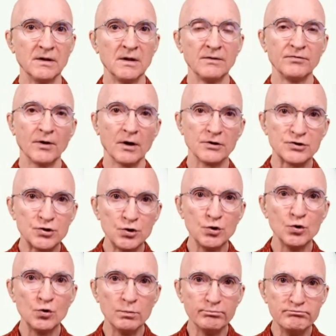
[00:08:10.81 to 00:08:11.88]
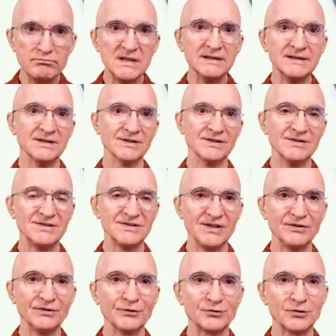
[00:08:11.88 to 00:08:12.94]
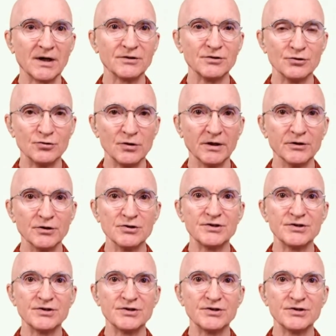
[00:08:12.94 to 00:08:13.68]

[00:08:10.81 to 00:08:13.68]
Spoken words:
There are 2 million diesel tractor trailers.